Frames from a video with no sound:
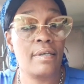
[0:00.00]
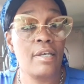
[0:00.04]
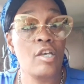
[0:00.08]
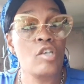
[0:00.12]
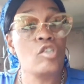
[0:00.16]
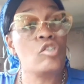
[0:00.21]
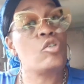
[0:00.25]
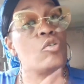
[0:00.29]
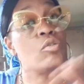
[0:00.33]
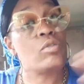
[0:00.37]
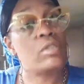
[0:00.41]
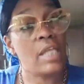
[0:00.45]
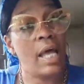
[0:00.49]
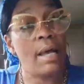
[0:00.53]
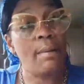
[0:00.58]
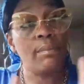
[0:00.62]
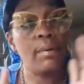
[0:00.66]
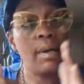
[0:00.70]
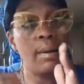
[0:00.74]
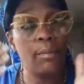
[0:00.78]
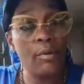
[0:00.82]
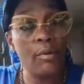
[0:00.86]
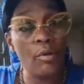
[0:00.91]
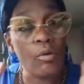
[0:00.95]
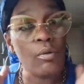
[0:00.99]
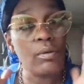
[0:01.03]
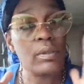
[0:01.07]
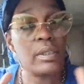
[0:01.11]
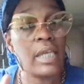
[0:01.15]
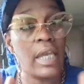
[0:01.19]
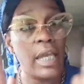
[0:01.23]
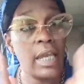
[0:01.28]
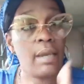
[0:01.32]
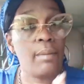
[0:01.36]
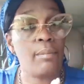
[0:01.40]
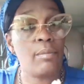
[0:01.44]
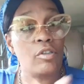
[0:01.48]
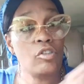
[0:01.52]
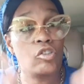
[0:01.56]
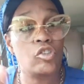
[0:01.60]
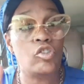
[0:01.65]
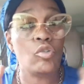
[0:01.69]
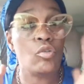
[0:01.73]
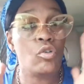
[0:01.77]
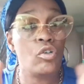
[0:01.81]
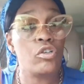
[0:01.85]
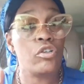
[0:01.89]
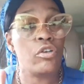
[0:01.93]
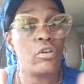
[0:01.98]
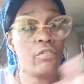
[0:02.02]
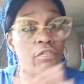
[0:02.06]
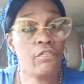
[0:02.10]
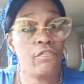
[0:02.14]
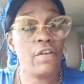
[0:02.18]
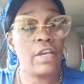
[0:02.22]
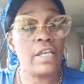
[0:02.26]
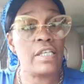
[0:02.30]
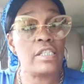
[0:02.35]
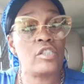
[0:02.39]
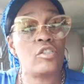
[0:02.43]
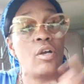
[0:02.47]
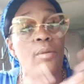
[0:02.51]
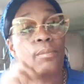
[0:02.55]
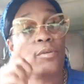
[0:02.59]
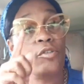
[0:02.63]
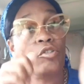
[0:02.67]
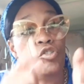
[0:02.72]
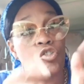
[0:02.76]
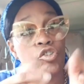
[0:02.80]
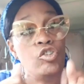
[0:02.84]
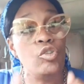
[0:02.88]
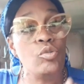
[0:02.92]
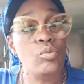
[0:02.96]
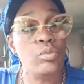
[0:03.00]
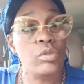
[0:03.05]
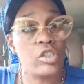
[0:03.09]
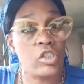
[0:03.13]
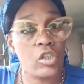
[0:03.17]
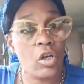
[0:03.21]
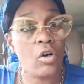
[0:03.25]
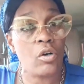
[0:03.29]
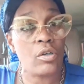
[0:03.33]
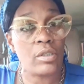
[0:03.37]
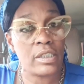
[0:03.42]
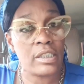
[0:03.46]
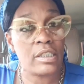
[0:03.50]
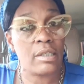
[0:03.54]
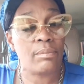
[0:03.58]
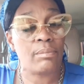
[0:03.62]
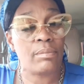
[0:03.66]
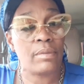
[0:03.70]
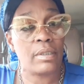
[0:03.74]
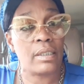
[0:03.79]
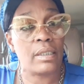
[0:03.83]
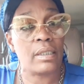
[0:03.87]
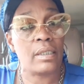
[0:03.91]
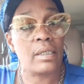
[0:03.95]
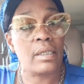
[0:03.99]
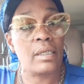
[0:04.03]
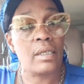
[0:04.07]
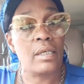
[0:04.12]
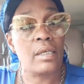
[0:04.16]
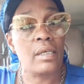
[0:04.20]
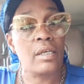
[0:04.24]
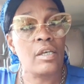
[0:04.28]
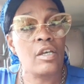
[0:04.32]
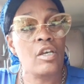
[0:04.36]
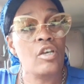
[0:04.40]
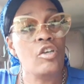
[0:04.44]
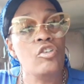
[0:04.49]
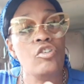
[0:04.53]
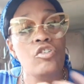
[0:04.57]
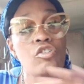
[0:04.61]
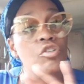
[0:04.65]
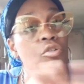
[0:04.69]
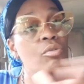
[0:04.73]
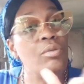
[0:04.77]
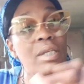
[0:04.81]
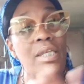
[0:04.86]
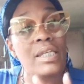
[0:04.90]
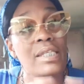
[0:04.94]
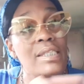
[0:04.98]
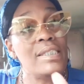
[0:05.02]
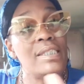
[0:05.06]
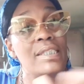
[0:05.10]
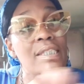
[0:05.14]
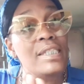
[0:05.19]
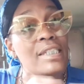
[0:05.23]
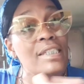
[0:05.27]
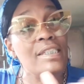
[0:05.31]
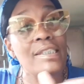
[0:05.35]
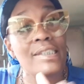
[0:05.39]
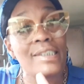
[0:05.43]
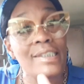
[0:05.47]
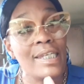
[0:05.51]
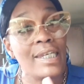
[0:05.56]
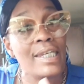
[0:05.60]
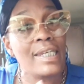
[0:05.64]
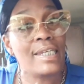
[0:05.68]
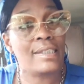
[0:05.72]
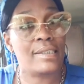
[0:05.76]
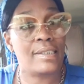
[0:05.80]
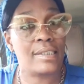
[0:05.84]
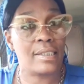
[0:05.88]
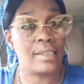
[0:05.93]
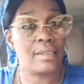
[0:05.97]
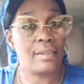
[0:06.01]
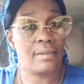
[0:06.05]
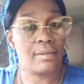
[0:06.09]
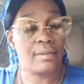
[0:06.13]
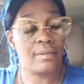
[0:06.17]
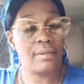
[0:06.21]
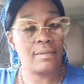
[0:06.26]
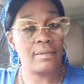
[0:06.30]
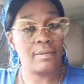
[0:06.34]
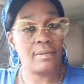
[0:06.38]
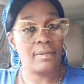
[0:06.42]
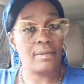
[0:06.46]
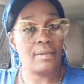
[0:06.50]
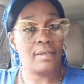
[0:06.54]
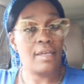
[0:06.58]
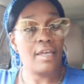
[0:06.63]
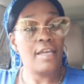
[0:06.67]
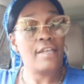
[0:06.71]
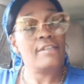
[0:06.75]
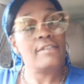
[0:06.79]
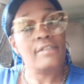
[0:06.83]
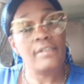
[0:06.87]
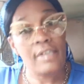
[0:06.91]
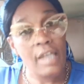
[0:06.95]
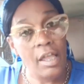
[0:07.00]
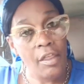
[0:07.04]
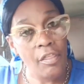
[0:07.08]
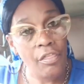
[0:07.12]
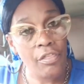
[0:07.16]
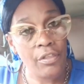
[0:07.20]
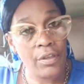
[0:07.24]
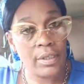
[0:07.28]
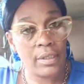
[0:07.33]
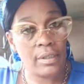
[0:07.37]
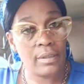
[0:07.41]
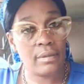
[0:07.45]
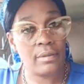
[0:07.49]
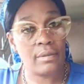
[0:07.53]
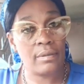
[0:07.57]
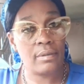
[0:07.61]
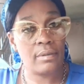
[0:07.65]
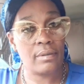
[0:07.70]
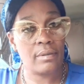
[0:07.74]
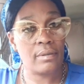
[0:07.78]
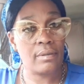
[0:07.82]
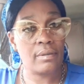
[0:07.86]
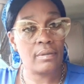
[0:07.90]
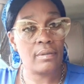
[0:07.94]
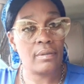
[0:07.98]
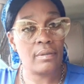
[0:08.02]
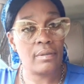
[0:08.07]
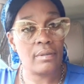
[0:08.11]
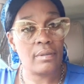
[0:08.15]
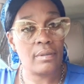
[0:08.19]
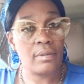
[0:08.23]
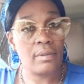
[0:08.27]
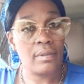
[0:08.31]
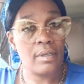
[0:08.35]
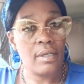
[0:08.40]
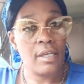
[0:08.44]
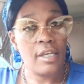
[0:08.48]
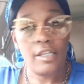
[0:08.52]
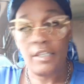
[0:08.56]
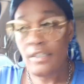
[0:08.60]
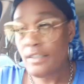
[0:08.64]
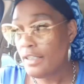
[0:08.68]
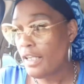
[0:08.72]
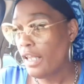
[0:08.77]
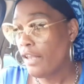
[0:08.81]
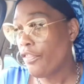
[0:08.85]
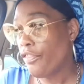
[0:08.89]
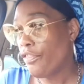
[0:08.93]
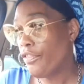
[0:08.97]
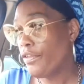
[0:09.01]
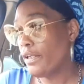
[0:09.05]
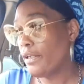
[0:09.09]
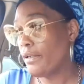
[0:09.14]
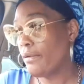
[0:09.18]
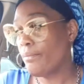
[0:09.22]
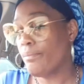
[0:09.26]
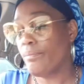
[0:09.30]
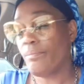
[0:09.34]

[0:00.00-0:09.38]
So stop coming on camera, showing your face, talking about you saw something. You didn't see shit. Nothing. Nothing.